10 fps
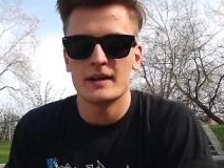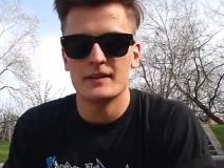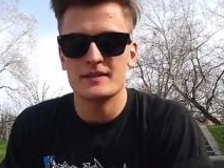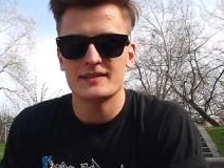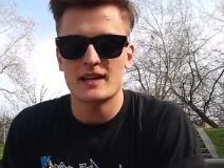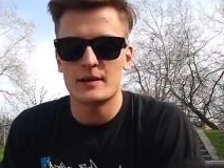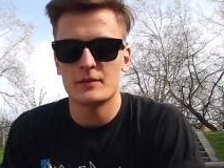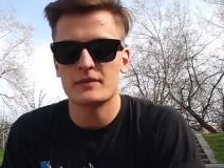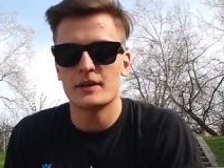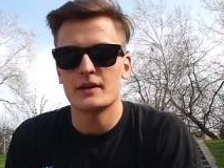in this time
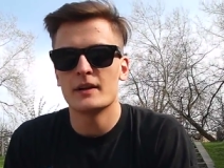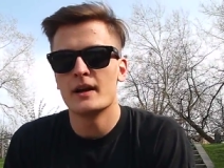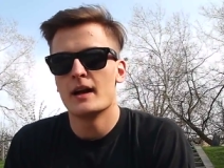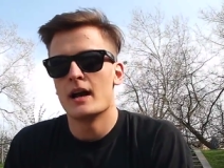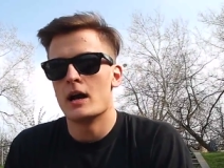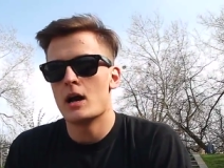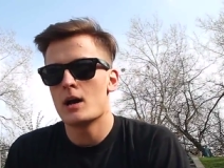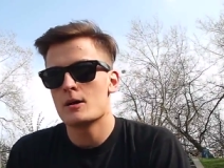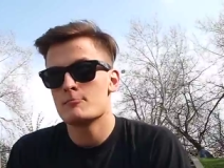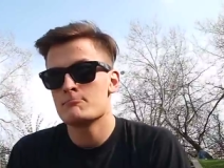of year.
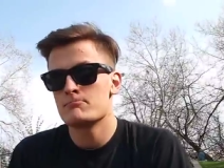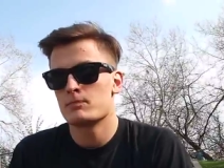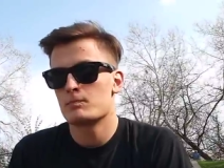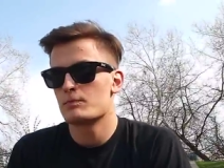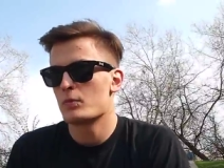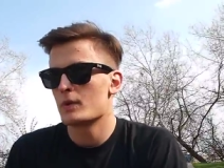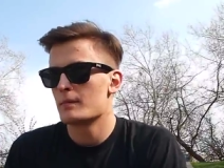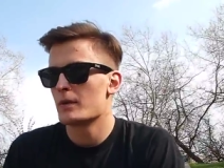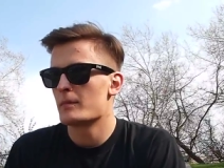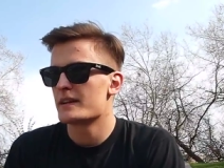Um, what
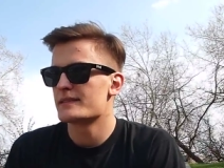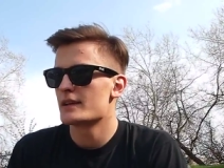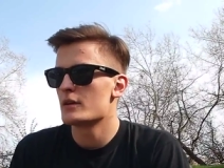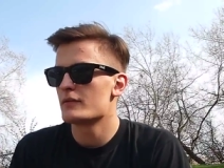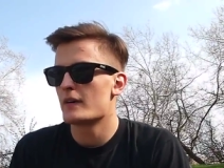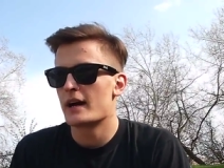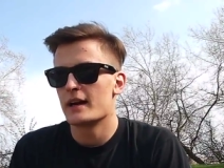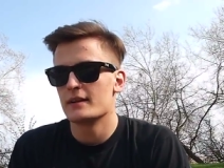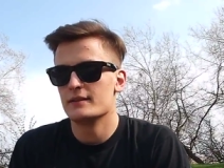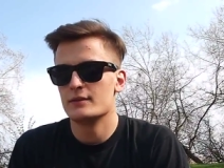about myself?
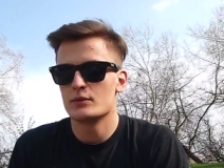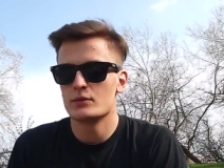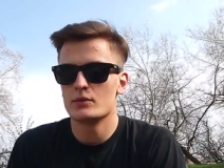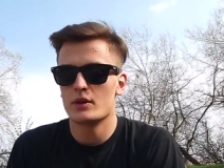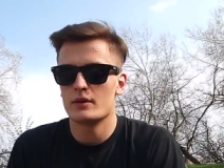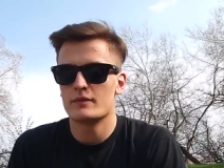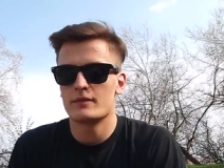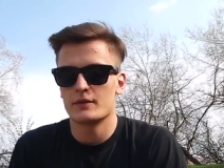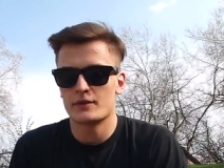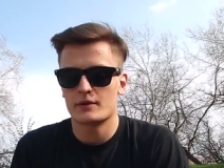I do love
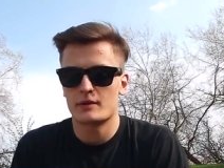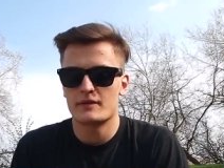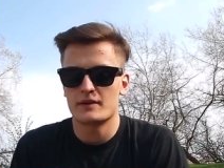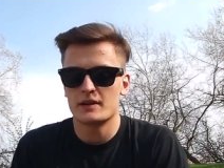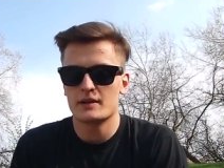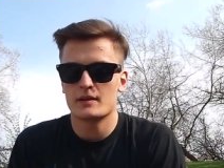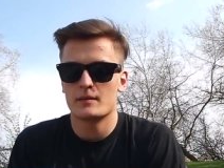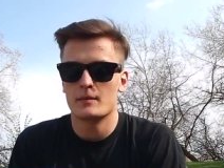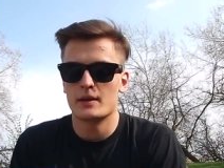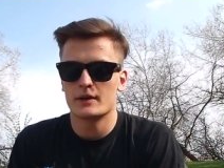photography,
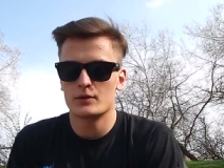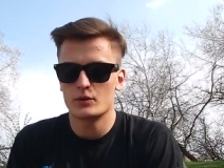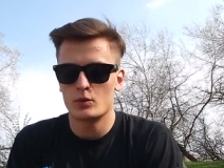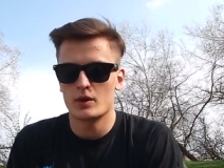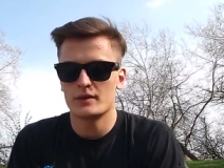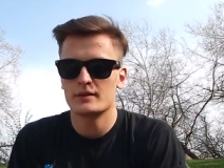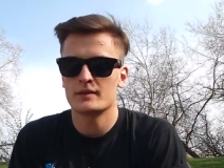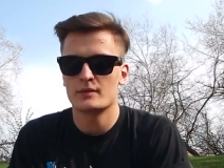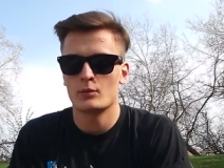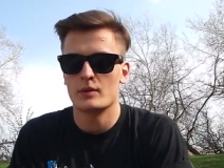but a good one
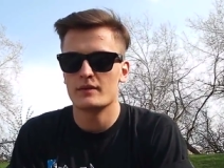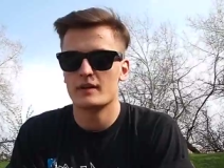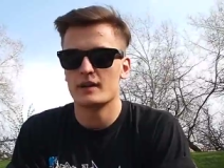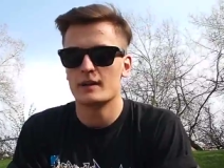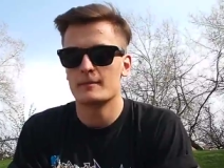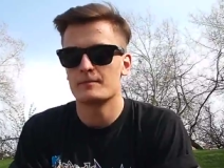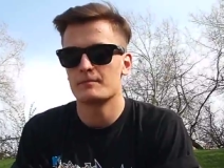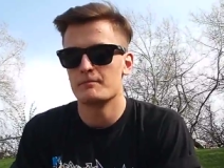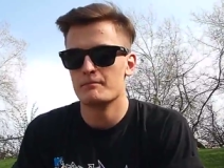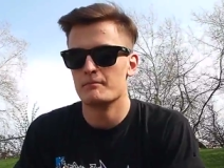with a
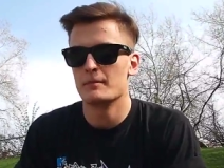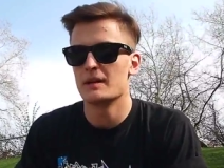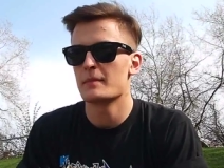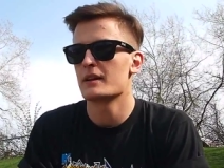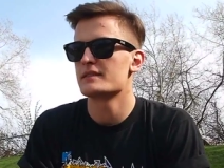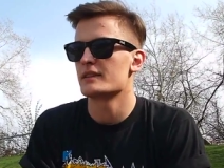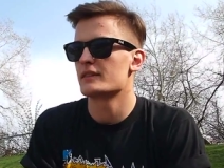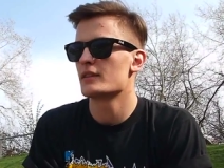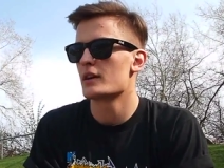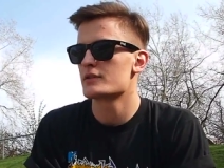minimalistic
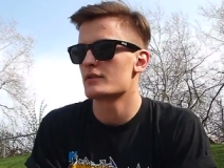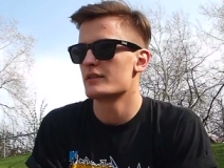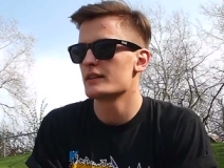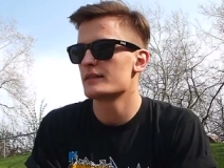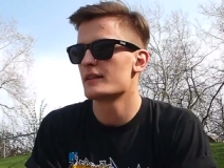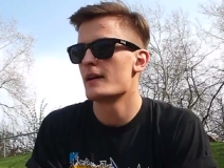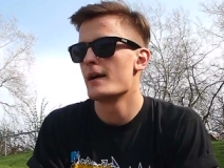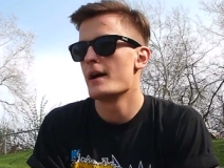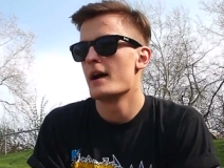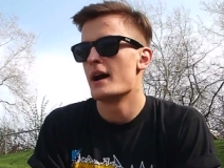touch of it.
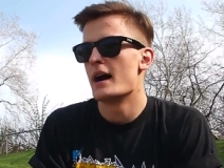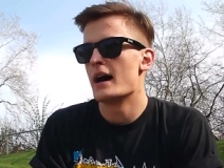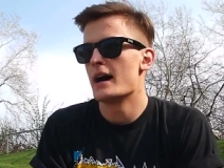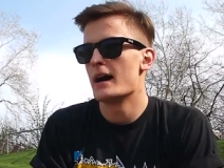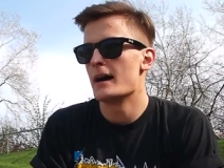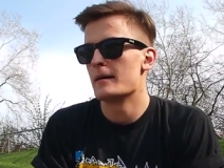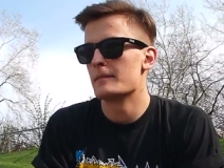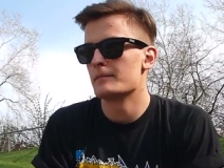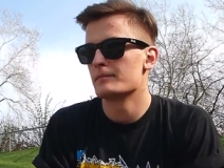Um,